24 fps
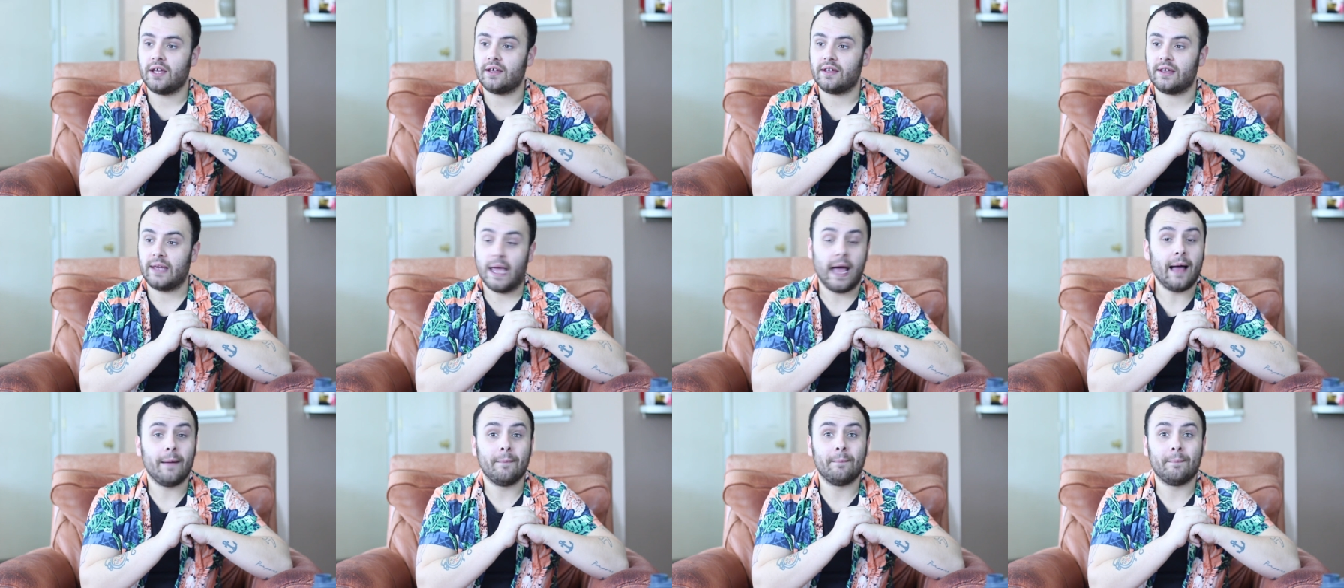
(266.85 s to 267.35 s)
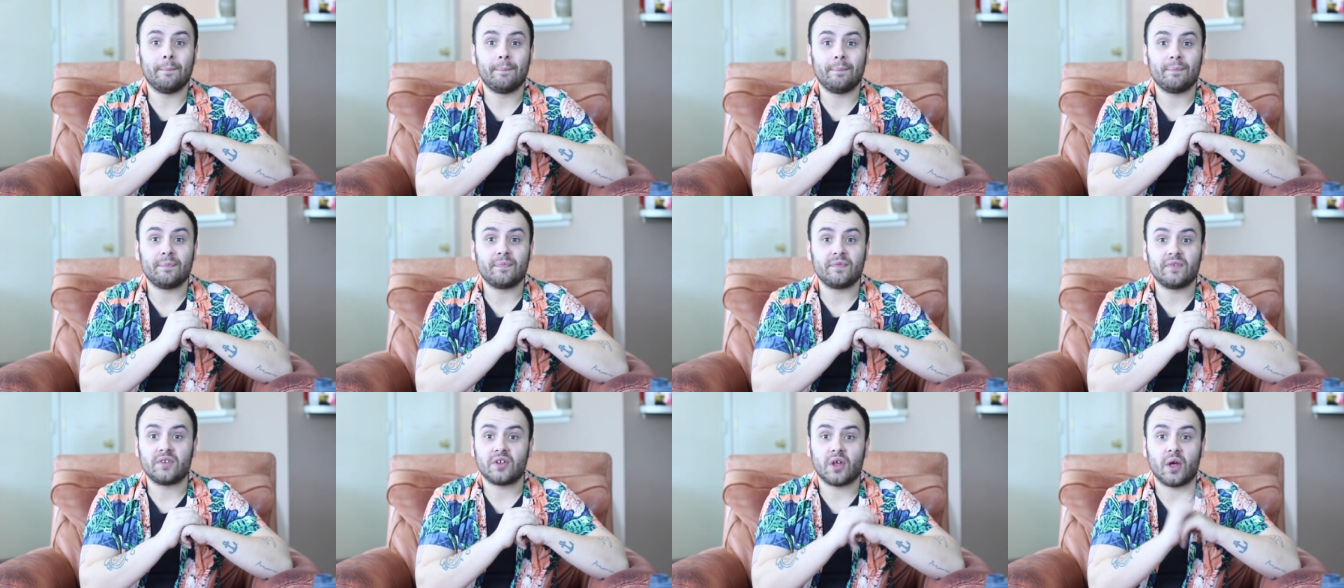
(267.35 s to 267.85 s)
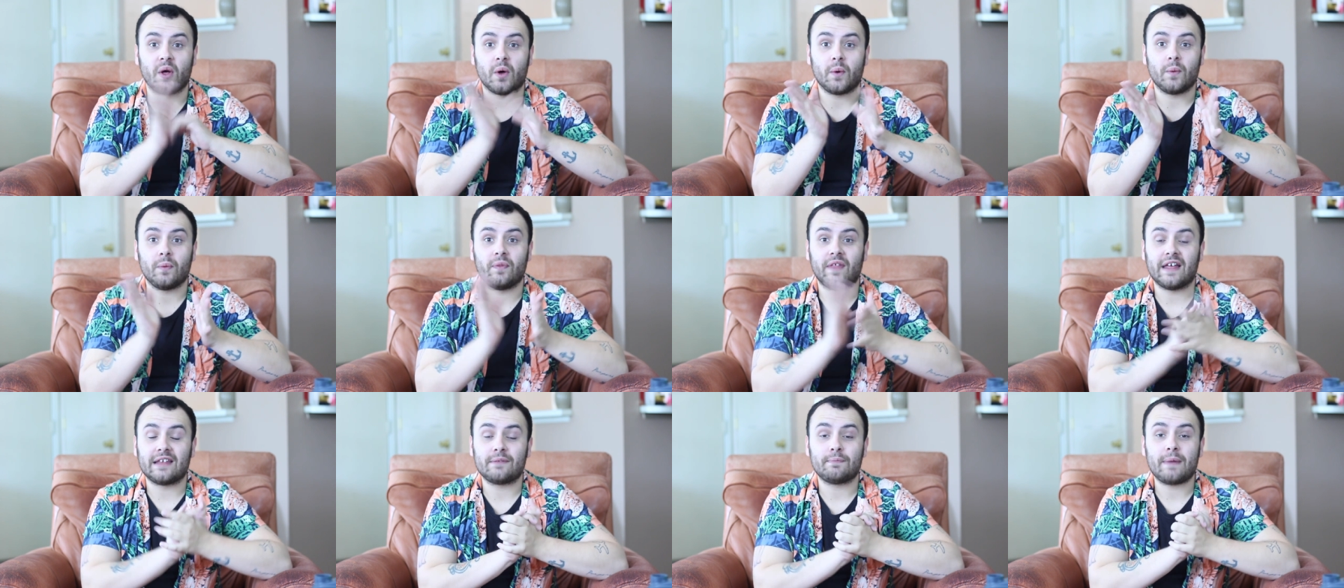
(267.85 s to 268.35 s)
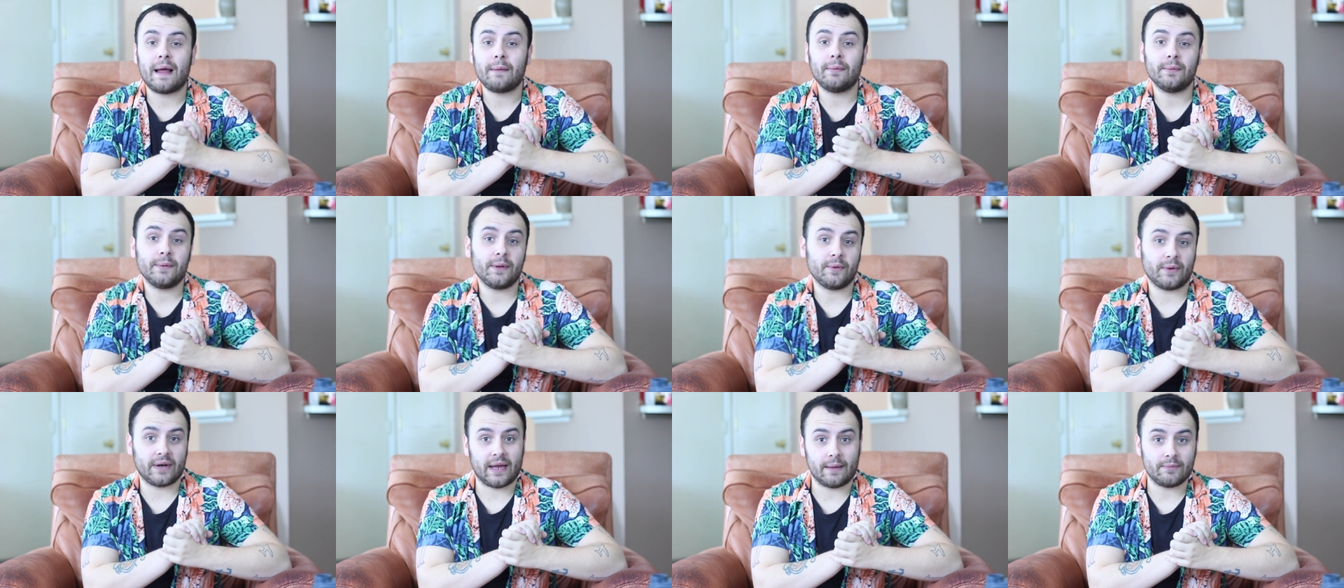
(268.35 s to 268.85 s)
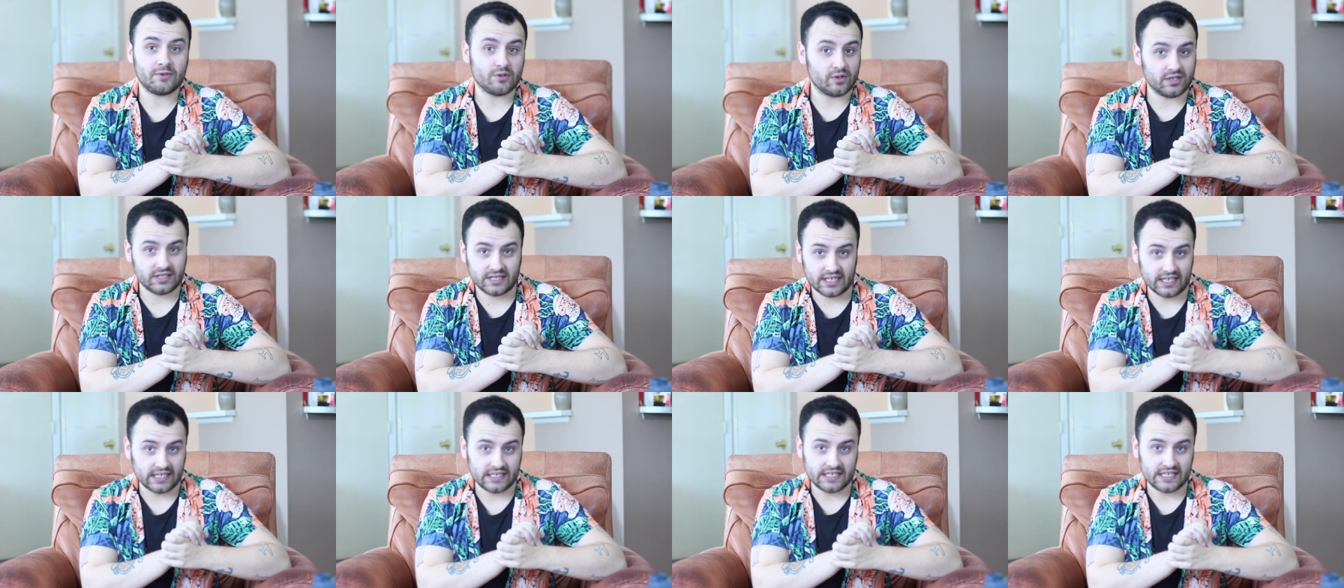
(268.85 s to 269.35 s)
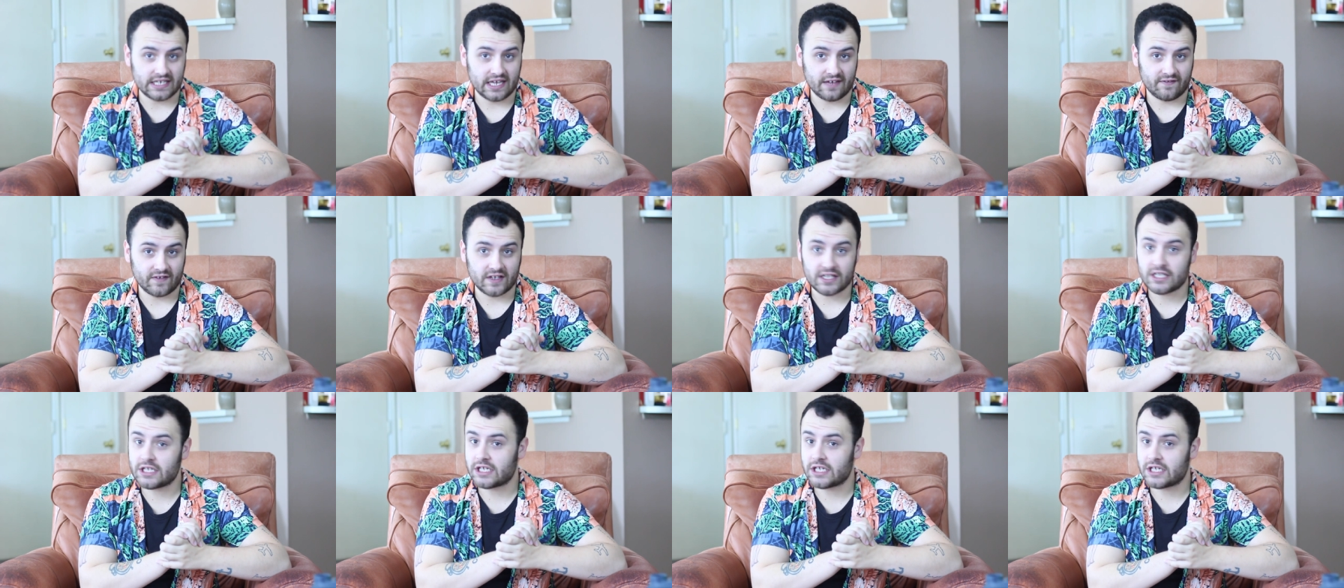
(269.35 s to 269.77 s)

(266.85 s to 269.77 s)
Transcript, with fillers: yeah. So that's probably what I'm doing Thanksgiving.